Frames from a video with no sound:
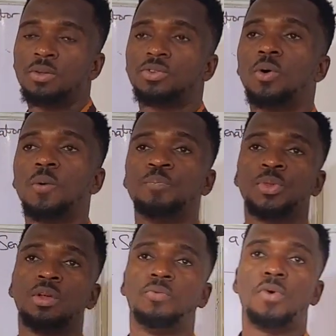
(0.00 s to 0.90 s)
So
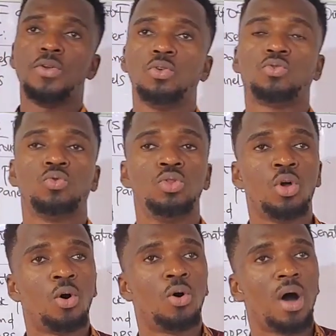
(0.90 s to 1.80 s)
for you to
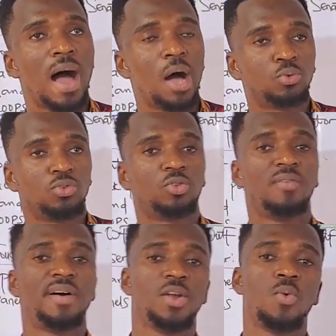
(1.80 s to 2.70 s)
know how to
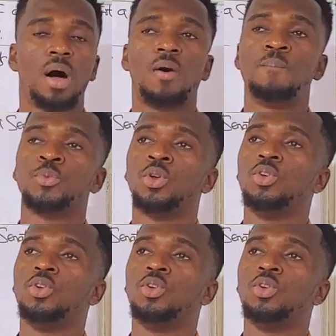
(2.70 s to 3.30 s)
sew very well,